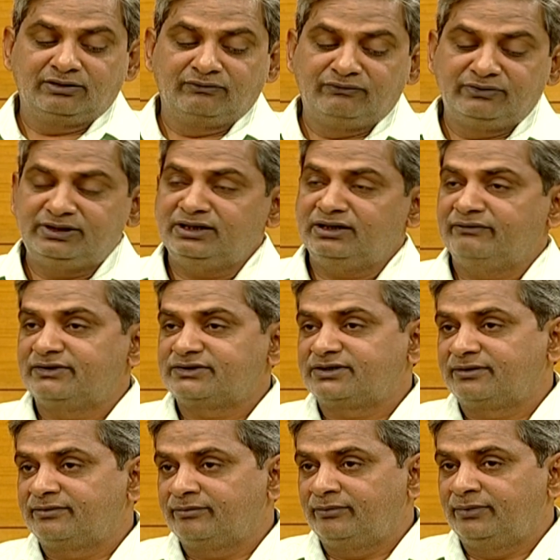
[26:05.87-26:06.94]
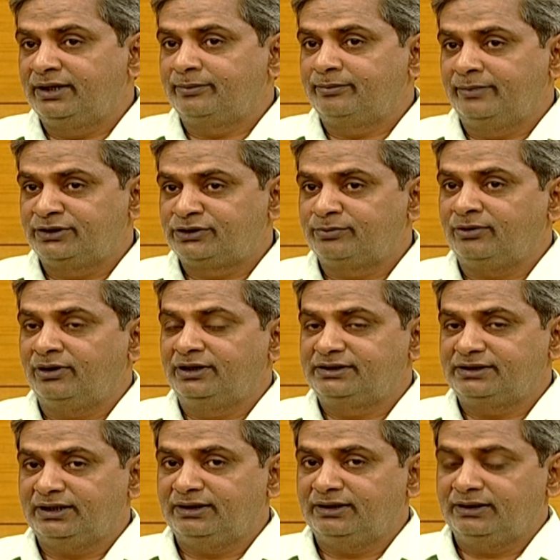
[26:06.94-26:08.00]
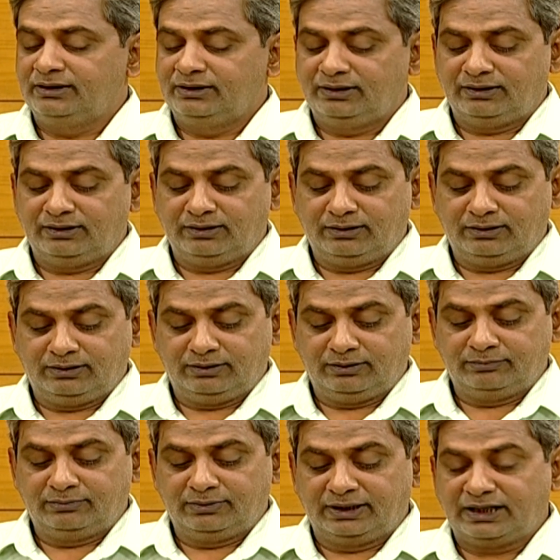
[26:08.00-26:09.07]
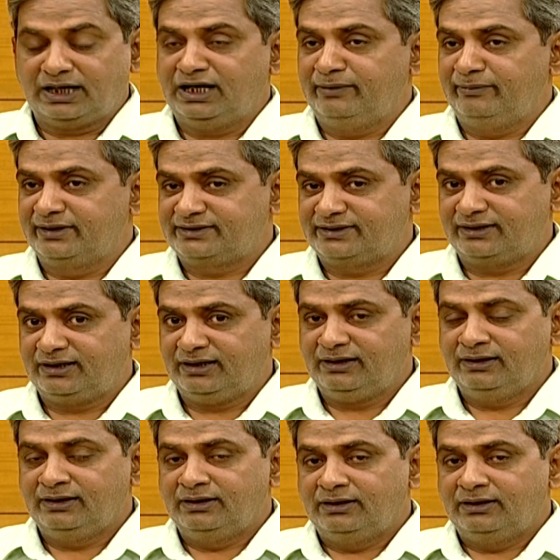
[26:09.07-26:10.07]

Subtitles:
Within a Western metropolitan academic setting,